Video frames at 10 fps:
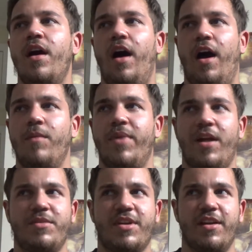Uh, but
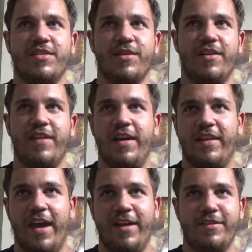I'm just going to sort of
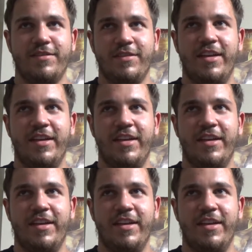take that